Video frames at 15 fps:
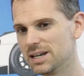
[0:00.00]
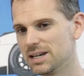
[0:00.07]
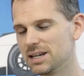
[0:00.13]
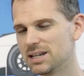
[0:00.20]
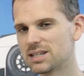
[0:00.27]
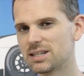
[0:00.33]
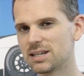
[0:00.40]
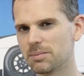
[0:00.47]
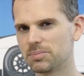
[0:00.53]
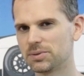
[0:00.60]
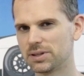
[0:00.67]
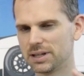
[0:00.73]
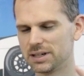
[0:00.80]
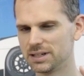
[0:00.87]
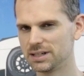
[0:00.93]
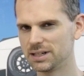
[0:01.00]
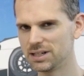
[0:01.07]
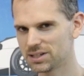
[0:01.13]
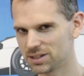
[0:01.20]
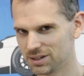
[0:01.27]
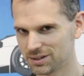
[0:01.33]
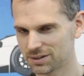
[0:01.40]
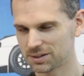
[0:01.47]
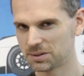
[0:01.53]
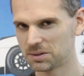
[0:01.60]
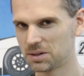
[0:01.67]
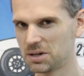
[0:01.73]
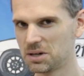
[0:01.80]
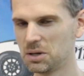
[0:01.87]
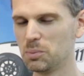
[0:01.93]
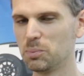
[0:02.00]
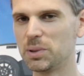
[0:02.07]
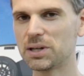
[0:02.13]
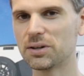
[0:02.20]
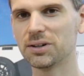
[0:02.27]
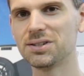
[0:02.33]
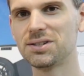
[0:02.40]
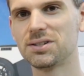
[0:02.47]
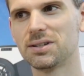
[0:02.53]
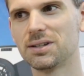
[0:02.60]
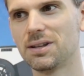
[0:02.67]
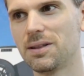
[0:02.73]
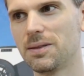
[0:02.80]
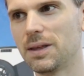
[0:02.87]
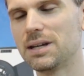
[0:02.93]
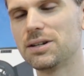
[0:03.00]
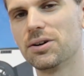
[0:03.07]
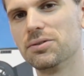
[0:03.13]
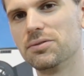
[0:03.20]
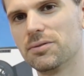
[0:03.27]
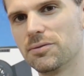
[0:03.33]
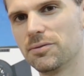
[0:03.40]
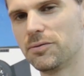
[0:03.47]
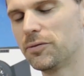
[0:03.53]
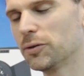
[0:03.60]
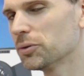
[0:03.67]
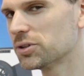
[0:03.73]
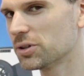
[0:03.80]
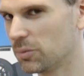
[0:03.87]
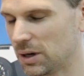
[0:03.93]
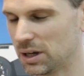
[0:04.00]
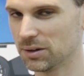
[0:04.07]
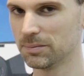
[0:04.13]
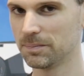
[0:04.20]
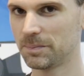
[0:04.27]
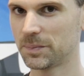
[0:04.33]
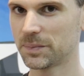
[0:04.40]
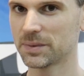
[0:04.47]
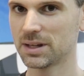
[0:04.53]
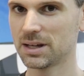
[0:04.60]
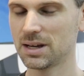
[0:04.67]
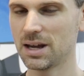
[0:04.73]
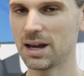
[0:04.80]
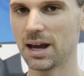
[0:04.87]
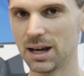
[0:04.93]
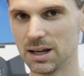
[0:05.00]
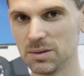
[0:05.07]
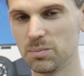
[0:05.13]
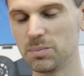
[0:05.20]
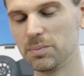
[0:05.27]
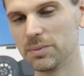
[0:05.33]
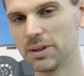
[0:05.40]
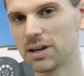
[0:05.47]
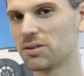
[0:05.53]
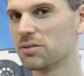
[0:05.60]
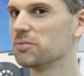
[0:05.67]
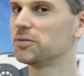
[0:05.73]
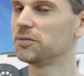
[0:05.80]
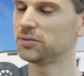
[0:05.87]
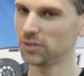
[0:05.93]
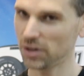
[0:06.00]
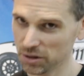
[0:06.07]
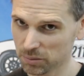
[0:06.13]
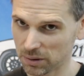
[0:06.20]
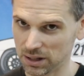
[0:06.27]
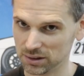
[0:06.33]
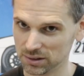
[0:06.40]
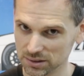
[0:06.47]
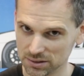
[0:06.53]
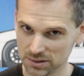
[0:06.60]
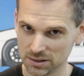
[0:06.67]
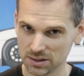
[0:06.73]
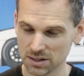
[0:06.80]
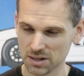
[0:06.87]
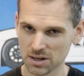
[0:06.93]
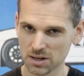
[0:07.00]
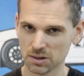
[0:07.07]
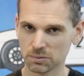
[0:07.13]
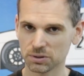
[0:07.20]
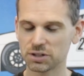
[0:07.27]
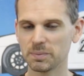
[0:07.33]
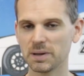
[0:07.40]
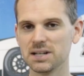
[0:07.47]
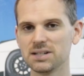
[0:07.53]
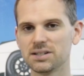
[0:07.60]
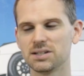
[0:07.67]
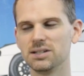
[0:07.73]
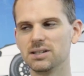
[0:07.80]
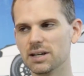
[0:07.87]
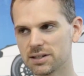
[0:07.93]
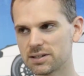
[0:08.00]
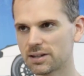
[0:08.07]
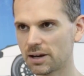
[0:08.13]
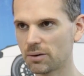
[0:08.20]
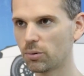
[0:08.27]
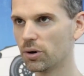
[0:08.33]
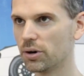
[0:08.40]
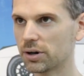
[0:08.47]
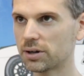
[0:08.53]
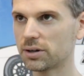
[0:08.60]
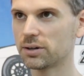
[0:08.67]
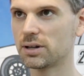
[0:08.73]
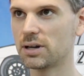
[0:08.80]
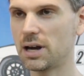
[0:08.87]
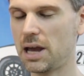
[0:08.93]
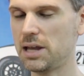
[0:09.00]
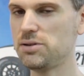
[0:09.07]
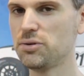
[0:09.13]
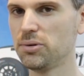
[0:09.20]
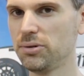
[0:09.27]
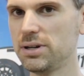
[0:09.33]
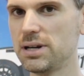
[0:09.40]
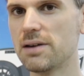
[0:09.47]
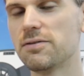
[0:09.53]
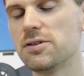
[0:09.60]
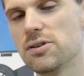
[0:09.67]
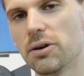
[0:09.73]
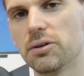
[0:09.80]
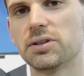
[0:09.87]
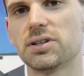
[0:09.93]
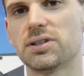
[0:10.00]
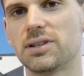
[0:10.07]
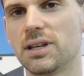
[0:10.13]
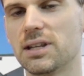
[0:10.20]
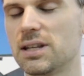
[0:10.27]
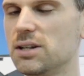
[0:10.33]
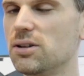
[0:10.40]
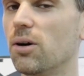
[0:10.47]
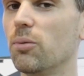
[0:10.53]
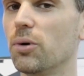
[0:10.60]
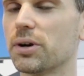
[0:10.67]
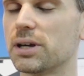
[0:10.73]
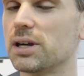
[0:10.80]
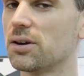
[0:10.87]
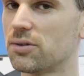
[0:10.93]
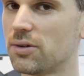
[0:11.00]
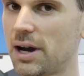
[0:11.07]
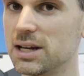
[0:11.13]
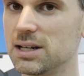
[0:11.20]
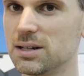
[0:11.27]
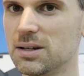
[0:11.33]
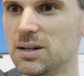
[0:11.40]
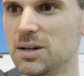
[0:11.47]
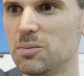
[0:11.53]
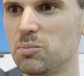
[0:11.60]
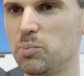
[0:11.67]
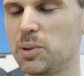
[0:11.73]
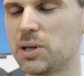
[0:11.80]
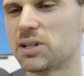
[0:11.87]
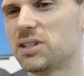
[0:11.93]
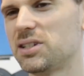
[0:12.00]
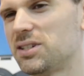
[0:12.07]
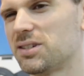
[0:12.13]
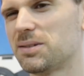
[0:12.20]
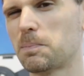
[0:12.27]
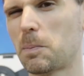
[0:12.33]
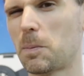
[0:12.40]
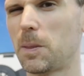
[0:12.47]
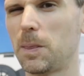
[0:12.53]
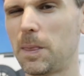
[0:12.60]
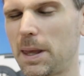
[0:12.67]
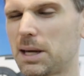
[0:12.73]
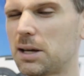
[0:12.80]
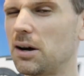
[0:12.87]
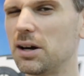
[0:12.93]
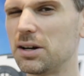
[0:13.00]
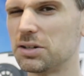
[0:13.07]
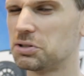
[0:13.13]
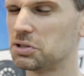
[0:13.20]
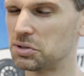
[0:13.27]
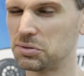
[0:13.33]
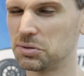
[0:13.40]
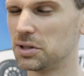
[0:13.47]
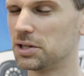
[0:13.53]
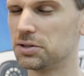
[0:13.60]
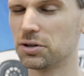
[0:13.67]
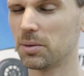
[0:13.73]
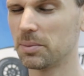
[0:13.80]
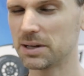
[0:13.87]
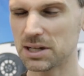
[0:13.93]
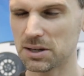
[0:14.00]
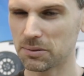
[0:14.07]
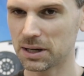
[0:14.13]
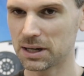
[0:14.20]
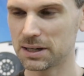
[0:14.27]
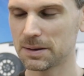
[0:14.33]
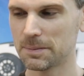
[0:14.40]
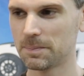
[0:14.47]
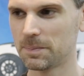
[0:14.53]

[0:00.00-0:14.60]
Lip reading: except that it isn't, because they don't filter well and they don't flow well. Which means yes, they work, and you'll never notice that they're not working great because they kind of just do their job anyway.